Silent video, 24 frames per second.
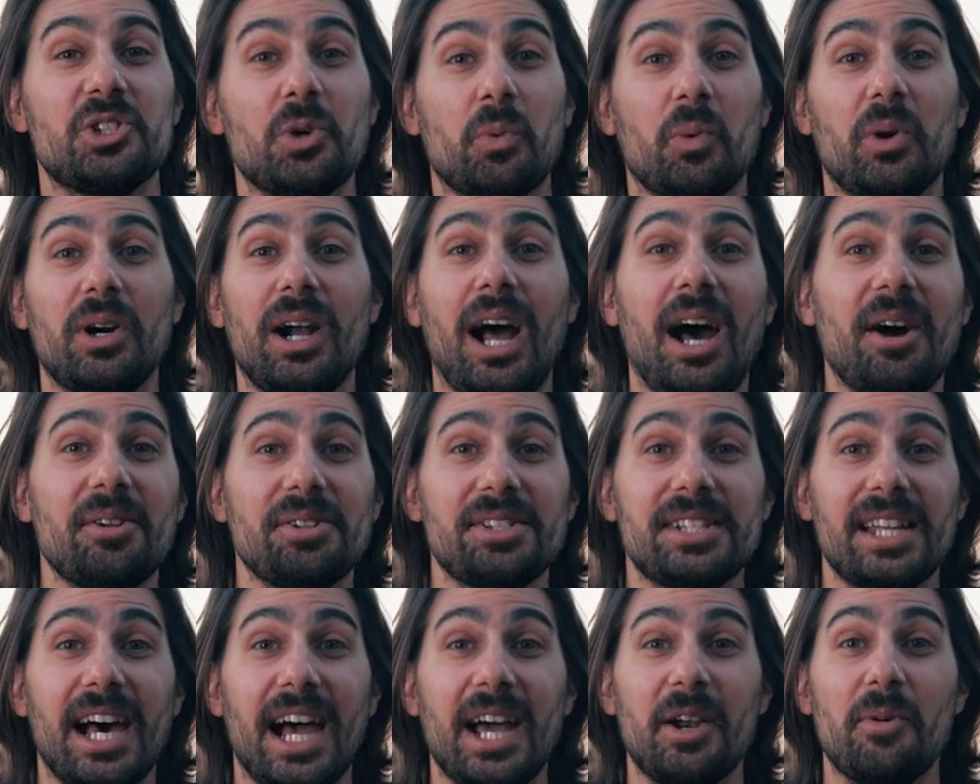so we're
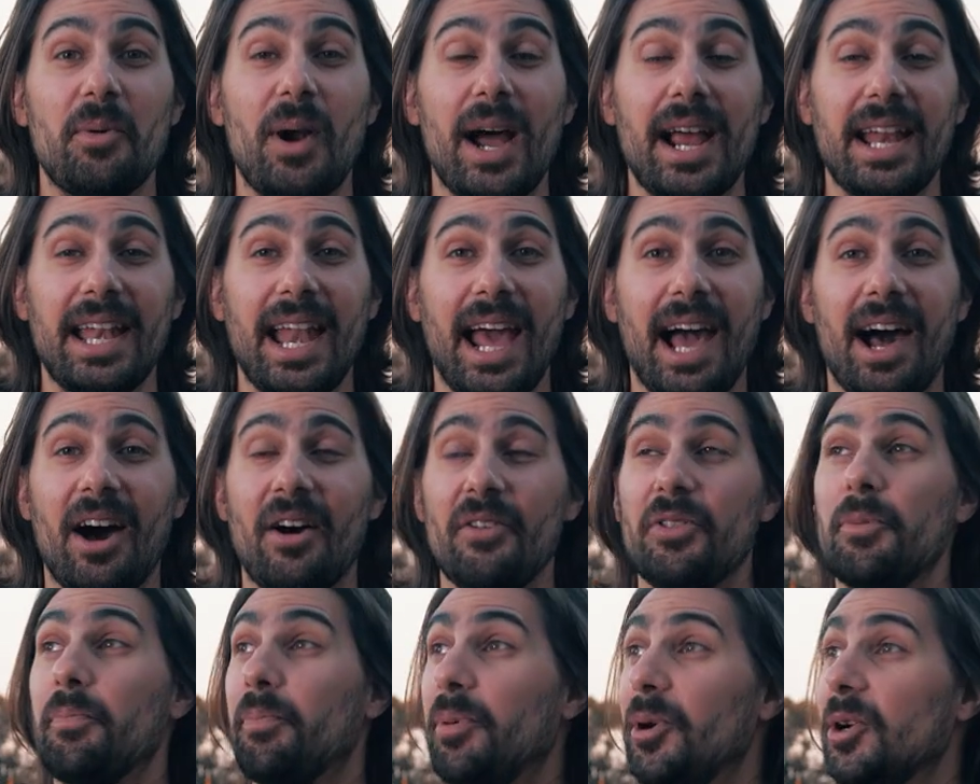outside right
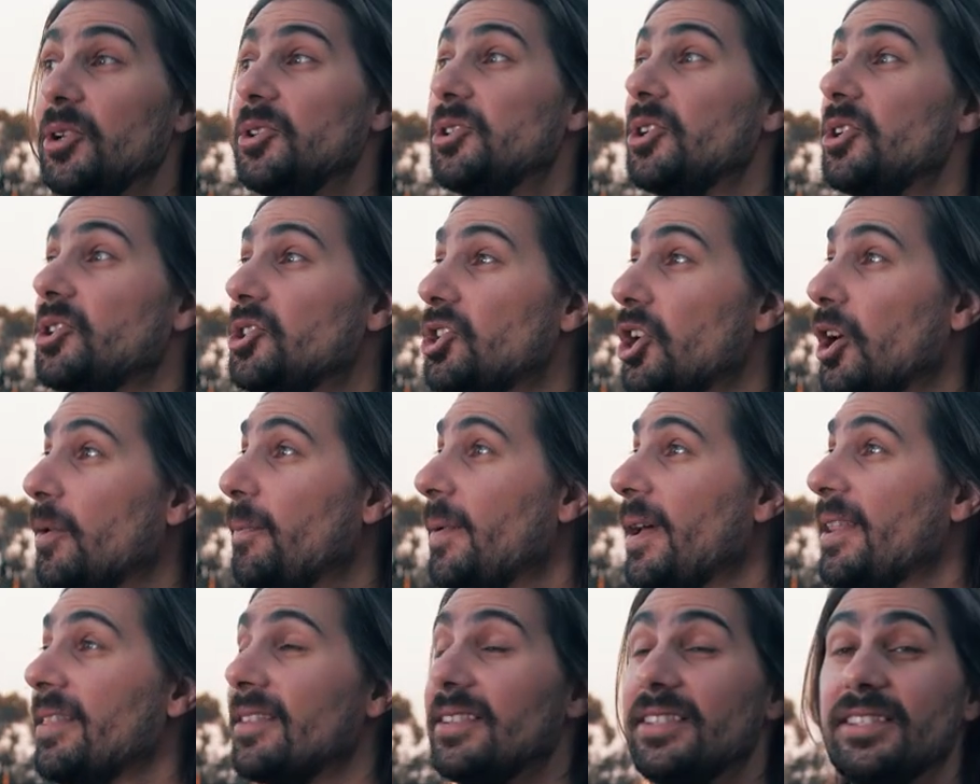now, the birds are
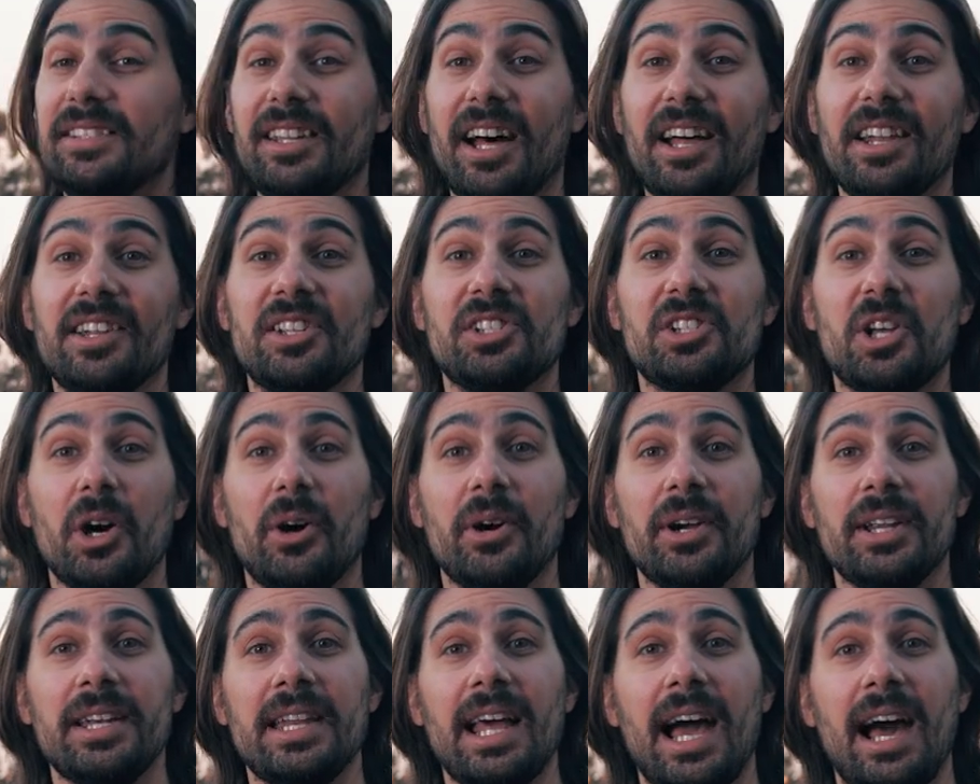chirping, the sun is
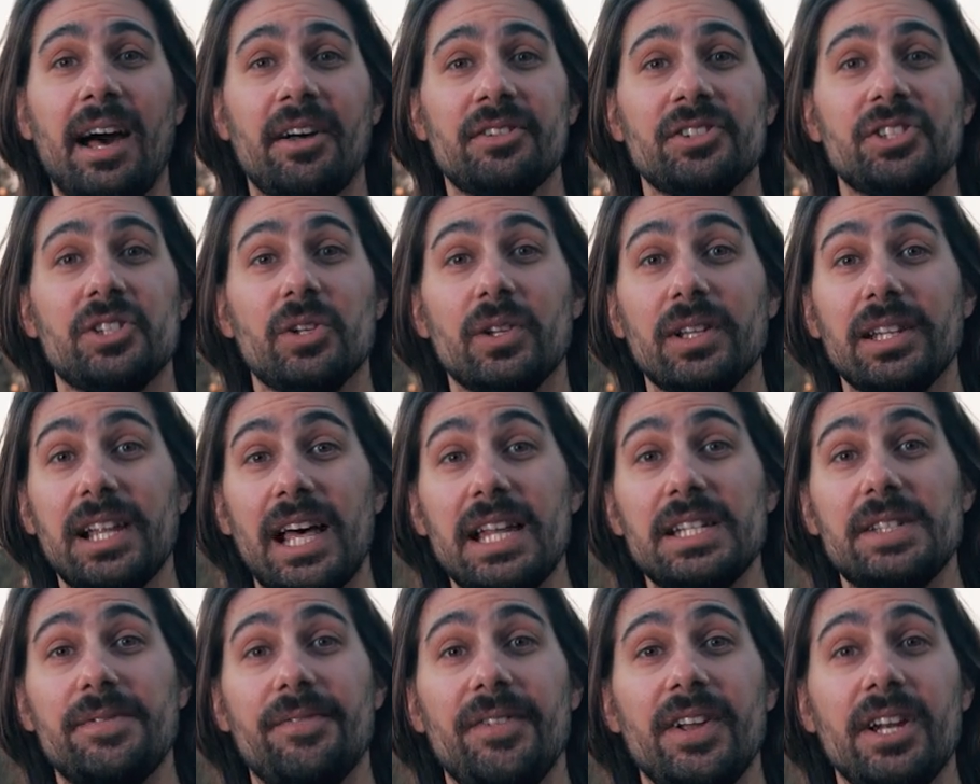going down, so
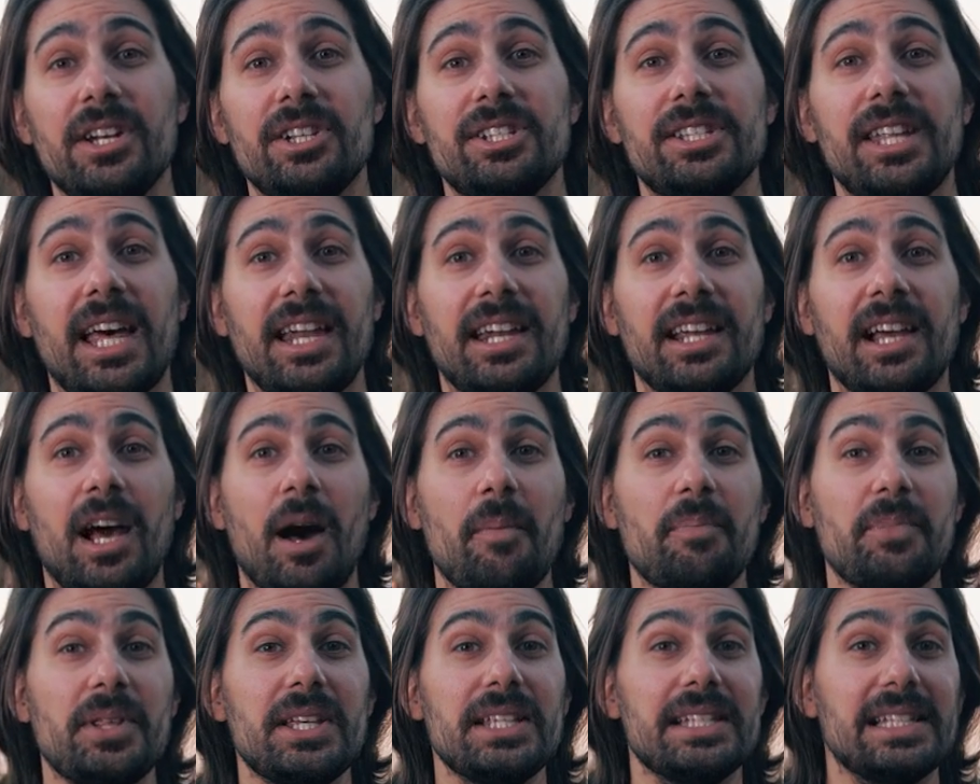let's finish setting
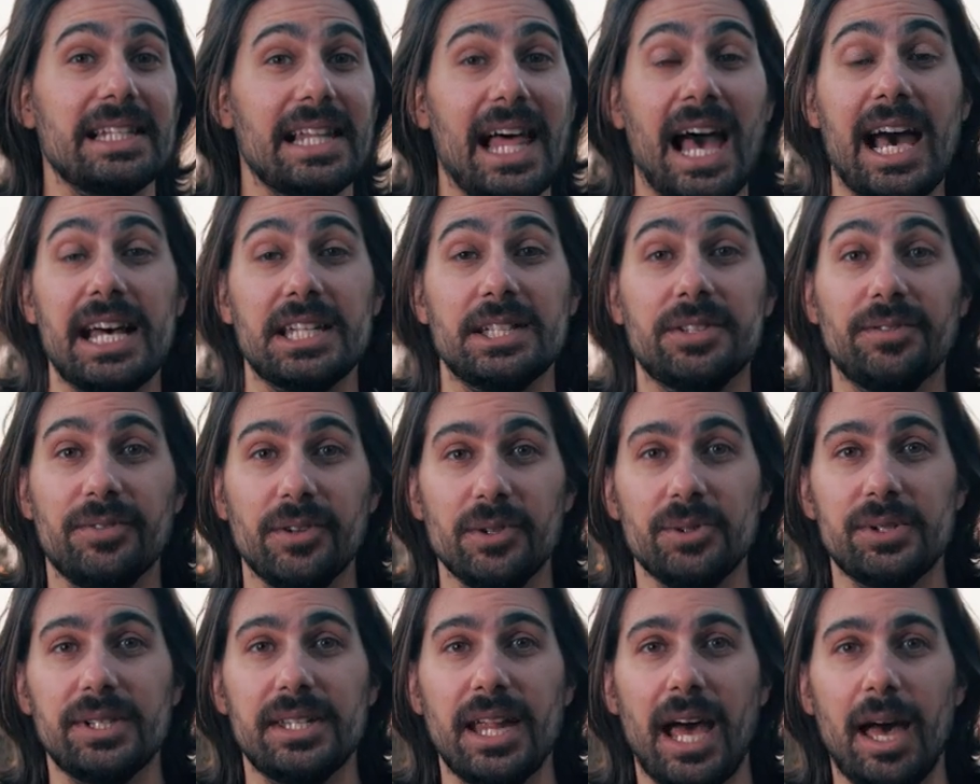up these last
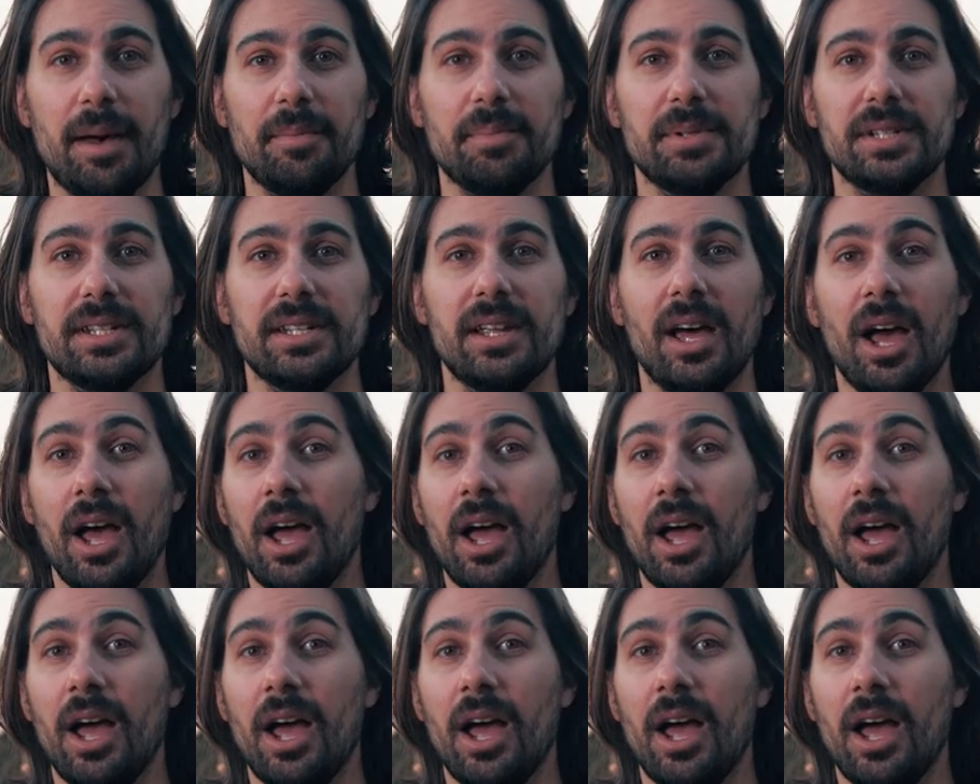few steps.